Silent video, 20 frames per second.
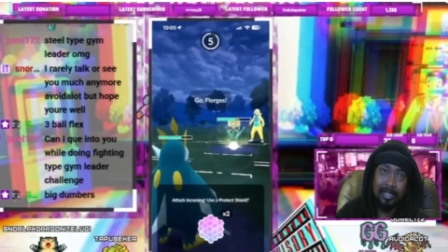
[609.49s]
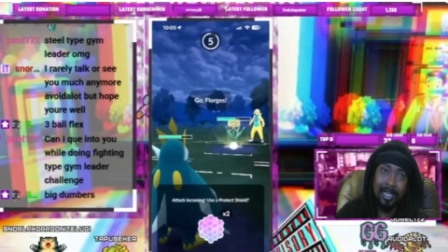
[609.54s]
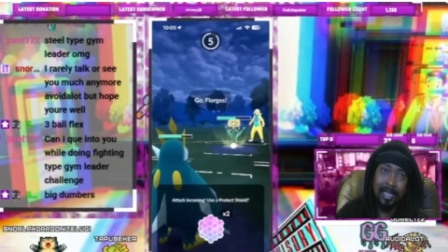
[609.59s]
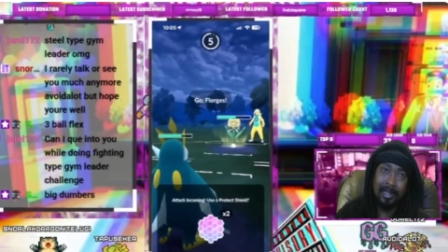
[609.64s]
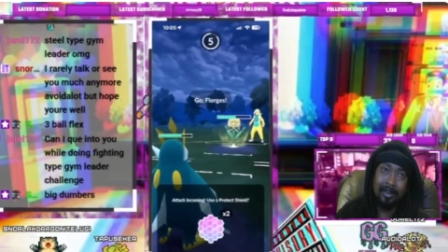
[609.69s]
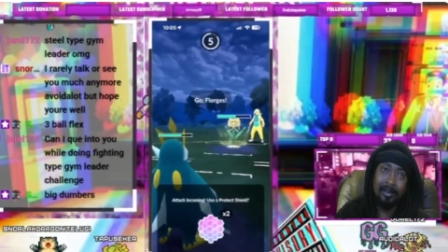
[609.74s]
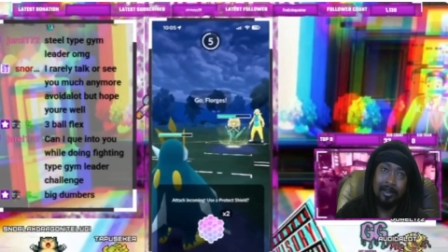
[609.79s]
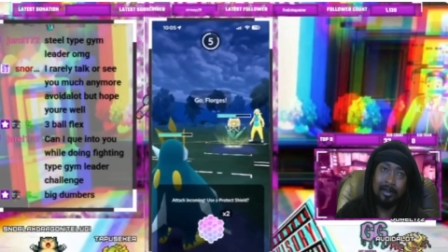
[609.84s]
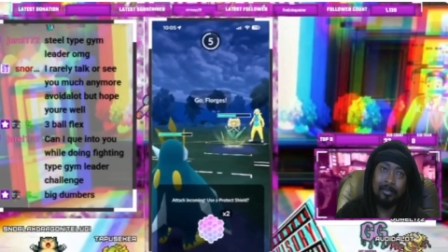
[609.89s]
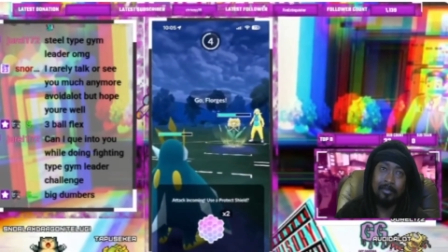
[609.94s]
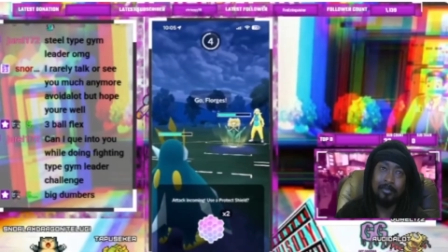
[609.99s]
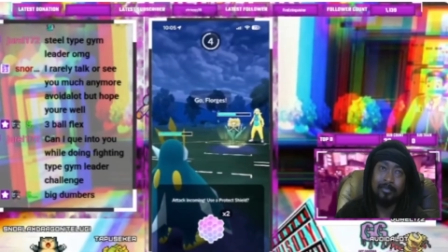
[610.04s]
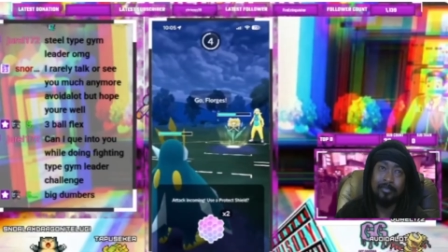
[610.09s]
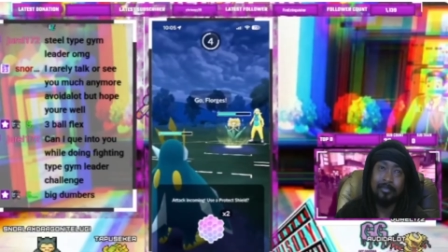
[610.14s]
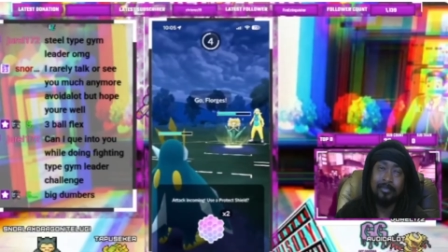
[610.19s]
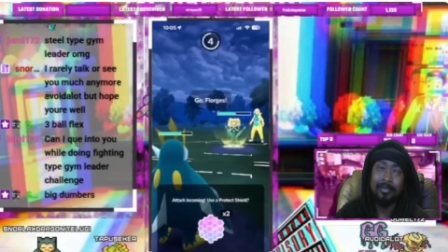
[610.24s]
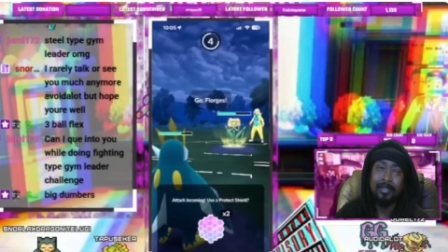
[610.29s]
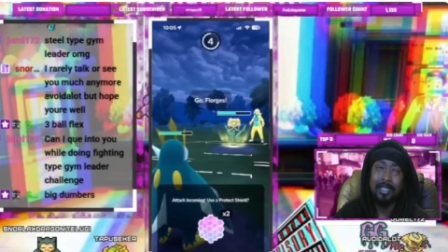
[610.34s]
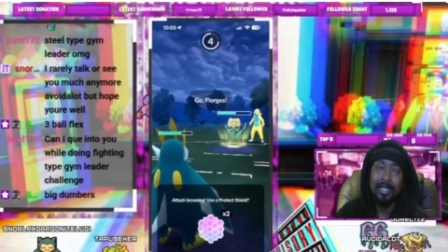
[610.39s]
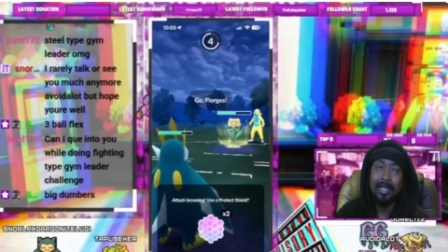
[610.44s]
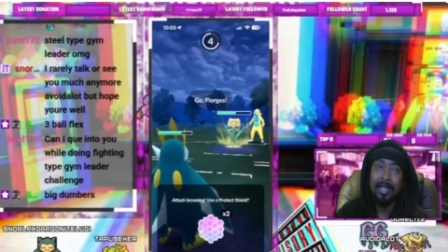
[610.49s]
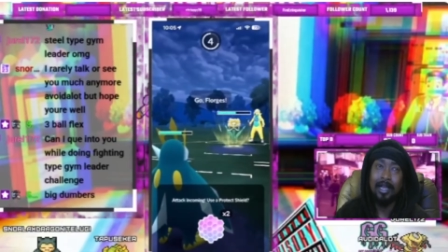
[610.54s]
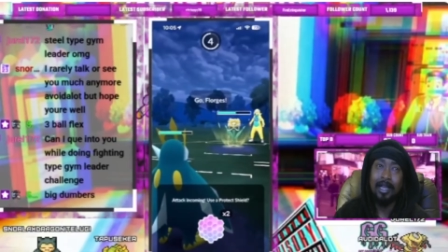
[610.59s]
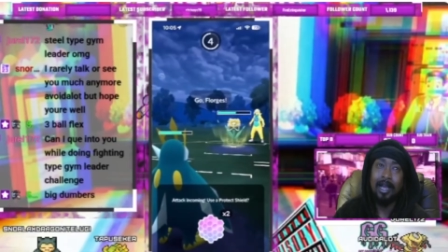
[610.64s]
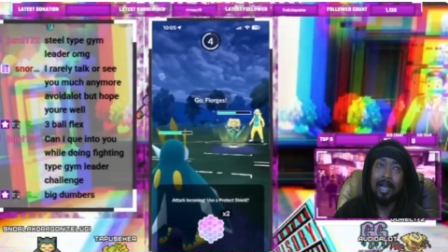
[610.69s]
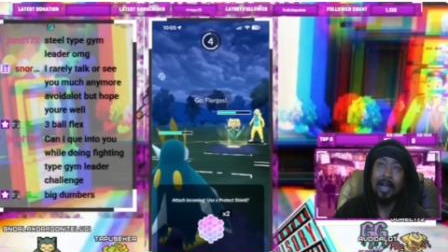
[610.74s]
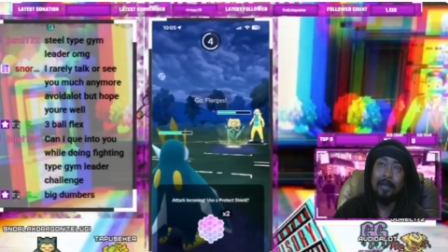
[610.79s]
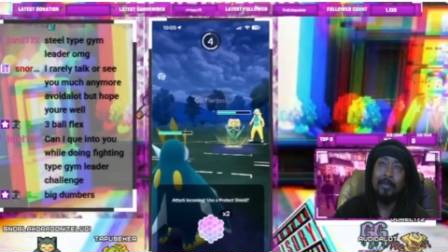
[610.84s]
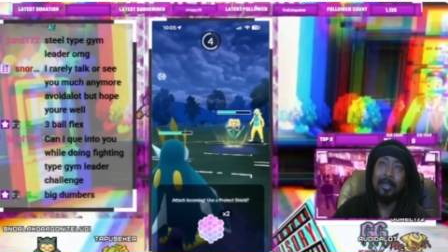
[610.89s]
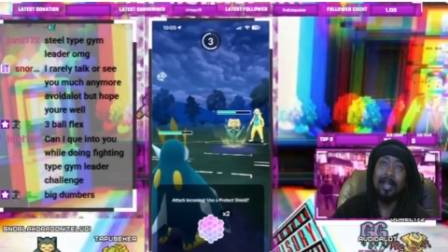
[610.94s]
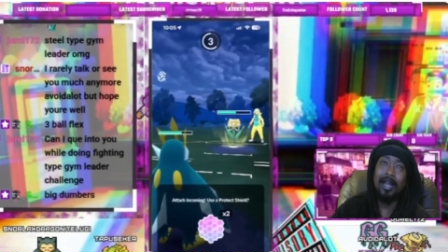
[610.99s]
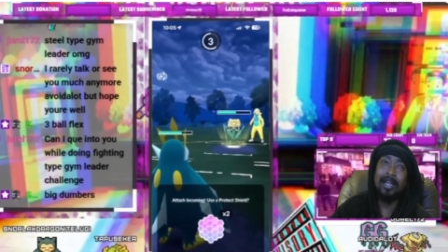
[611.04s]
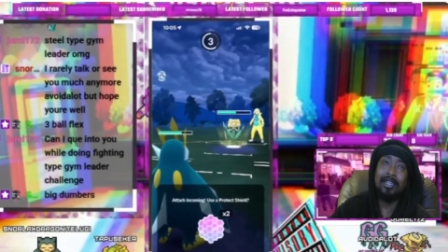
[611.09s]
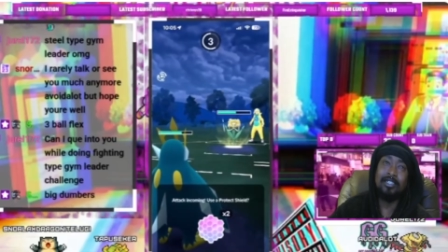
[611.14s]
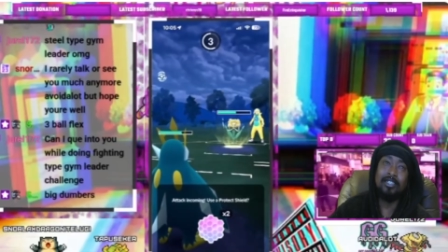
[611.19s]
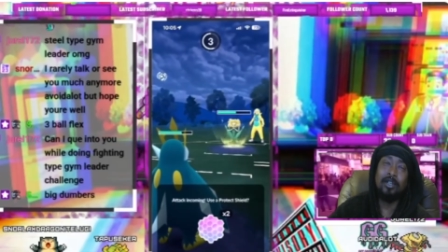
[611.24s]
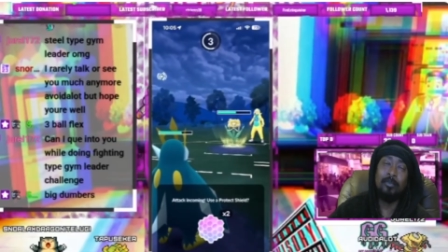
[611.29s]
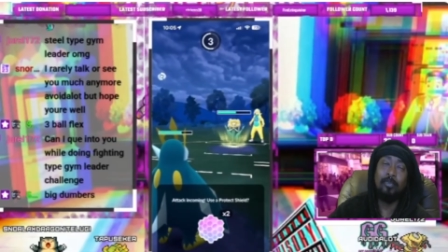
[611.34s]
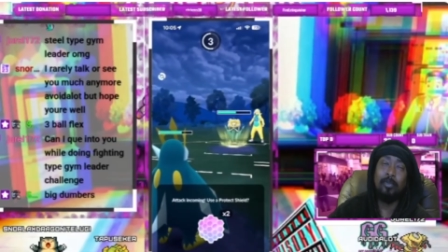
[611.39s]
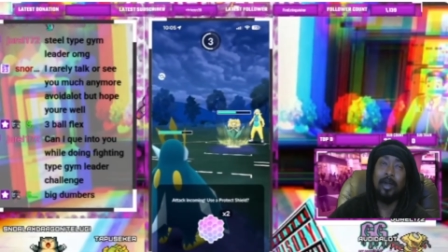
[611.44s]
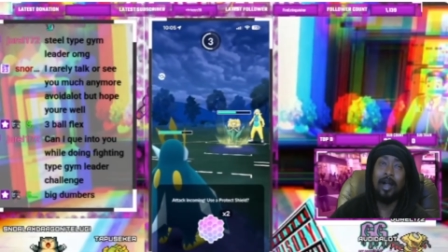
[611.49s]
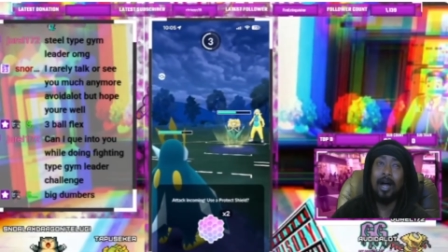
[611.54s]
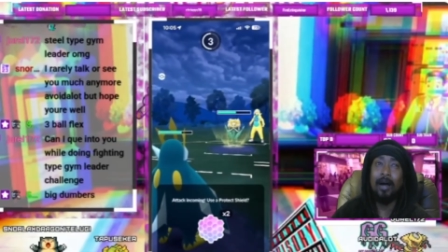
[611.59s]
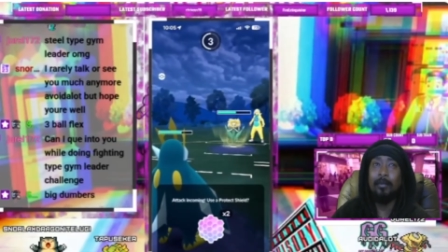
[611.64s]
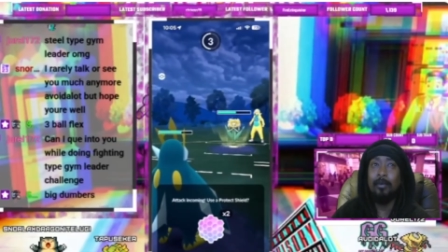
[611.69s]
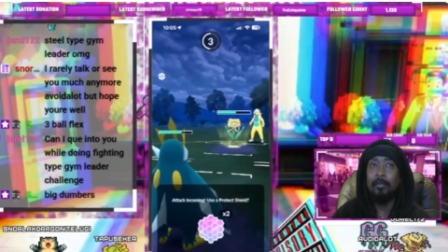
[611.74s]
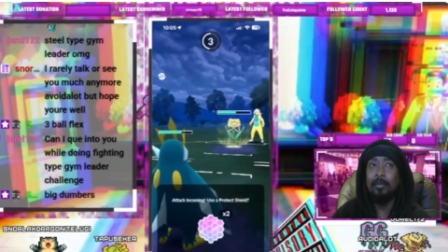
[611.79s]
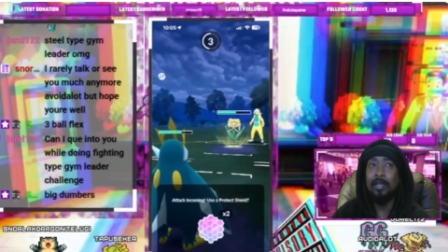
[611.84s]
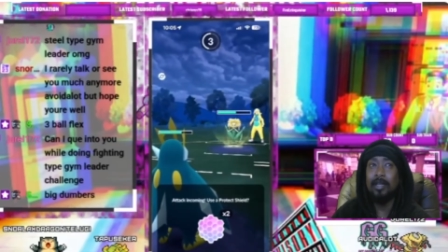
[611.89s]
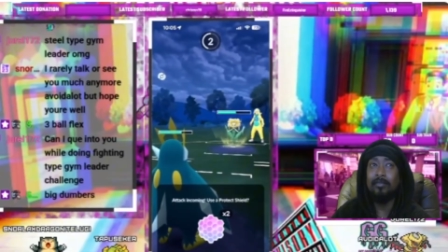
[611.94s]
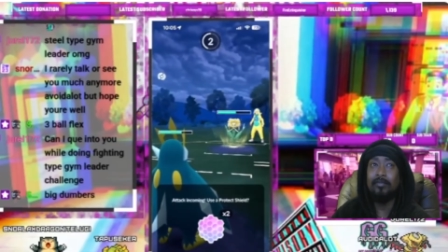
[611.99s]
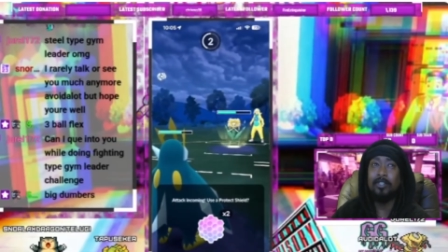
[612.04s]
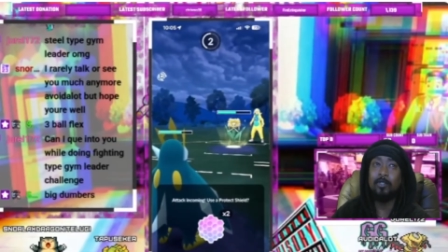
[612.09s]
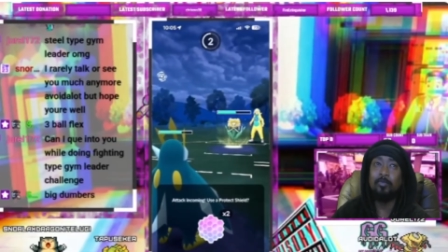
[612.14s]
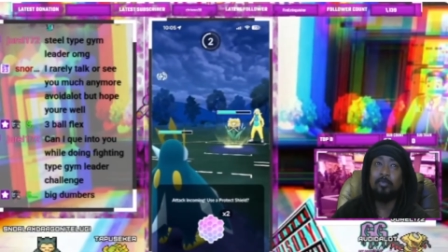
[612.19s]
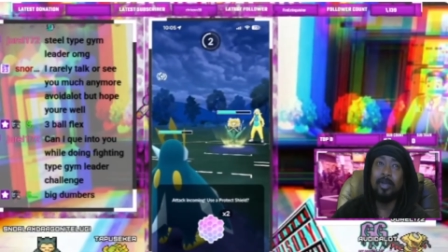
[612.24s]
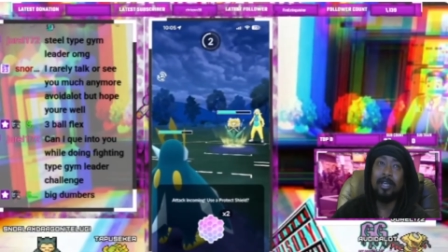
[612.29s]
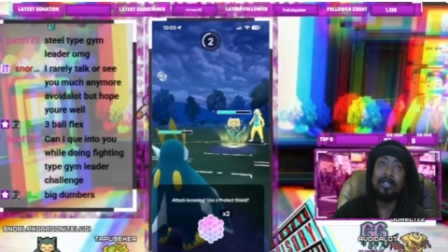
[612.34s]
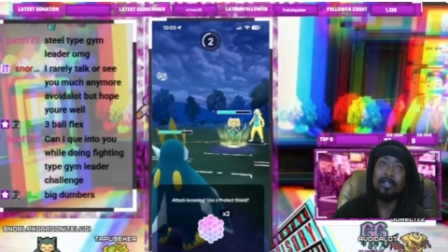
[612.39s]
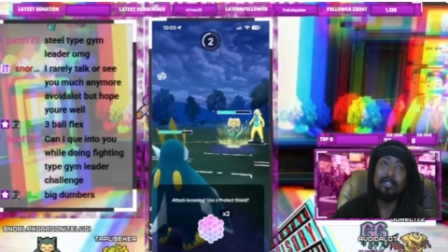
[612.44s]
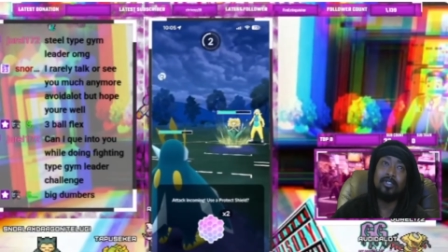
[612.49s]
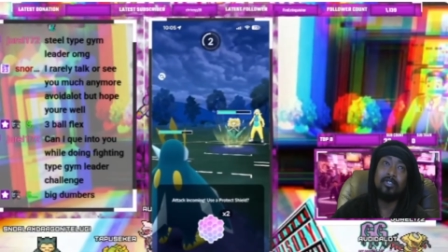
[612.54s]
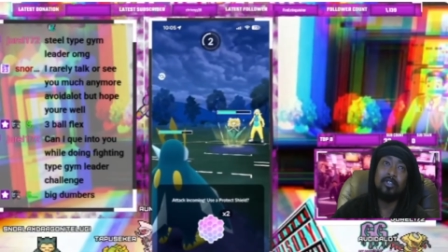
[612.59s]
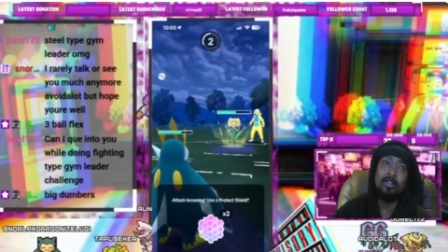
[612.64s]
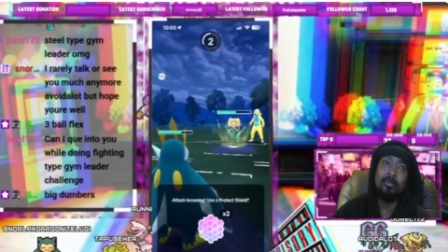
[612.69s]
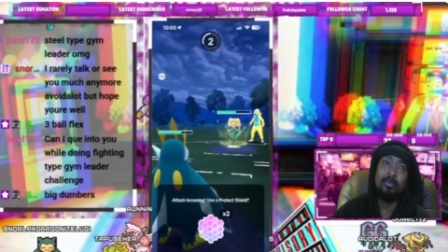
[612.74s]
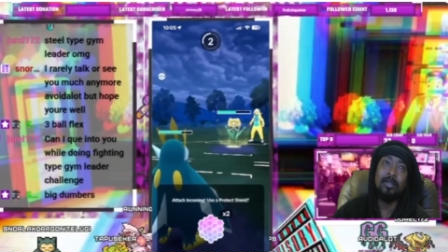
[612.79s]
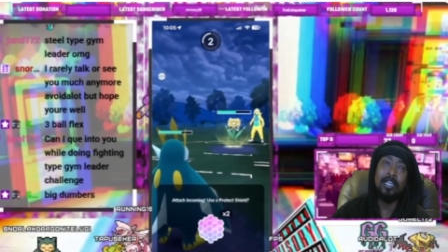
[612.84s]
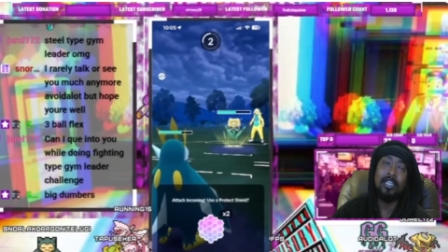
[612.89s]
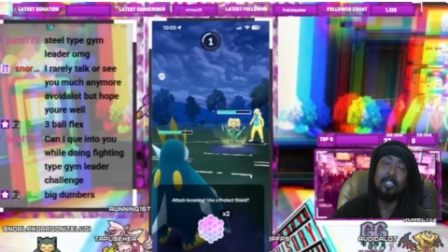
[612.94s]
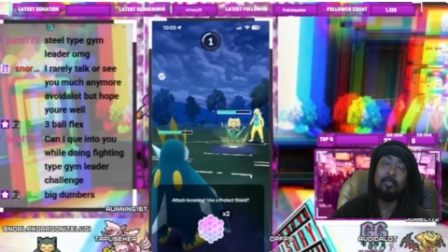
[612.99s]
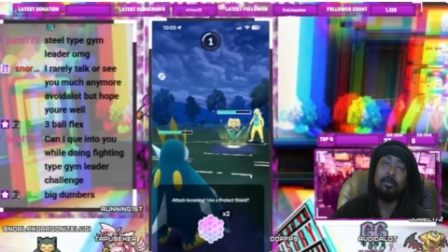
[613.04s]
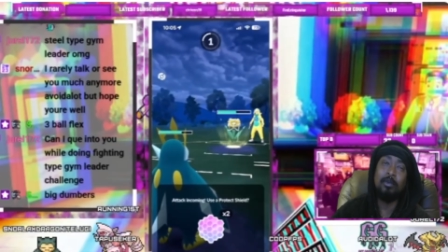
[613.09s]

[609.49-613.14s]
and I mean, I should probably respect a Trailblaze,